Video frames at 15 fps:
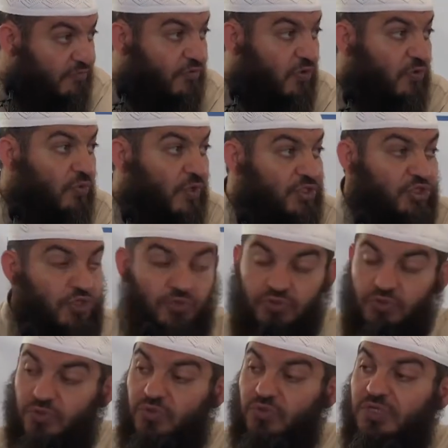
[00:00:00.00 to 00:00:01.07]
for what
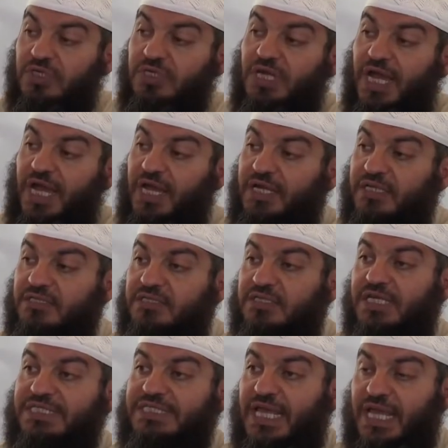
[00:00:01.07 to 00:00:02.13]
you do,
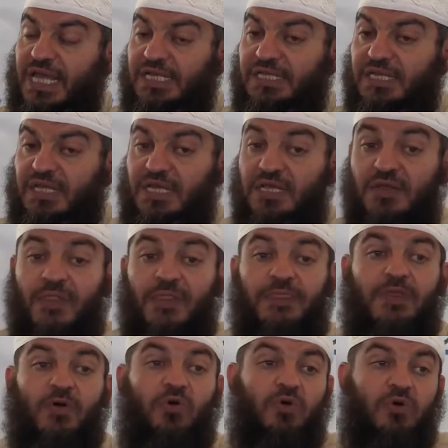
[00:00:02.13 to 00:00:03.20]
and secondly,
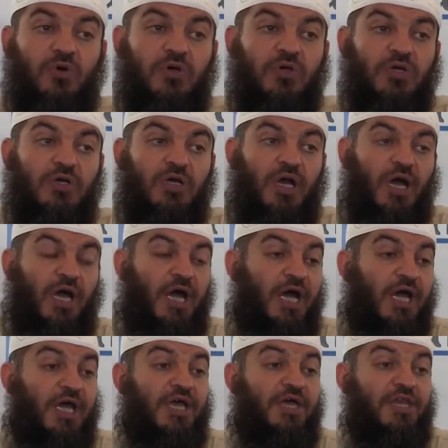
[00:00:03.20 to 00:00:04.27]
to
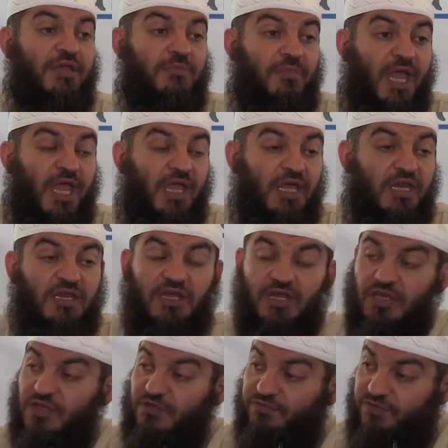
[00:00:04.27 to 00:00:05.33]

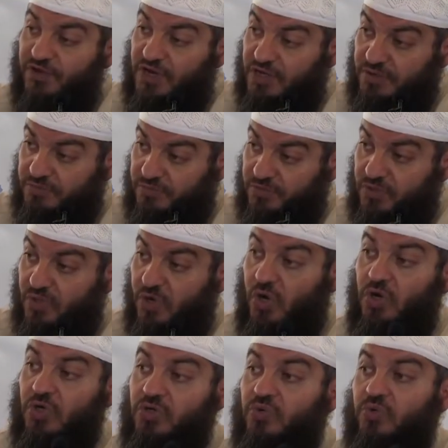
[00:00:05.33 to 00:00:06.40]
remain firm
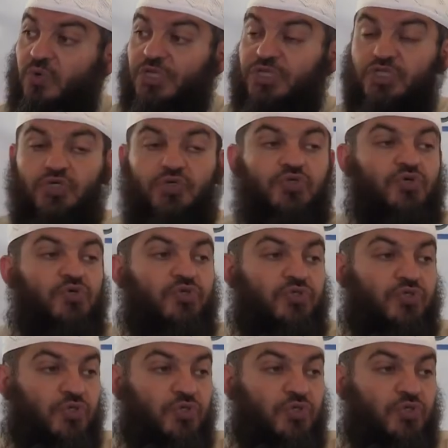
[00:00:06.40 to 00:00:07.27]
on what you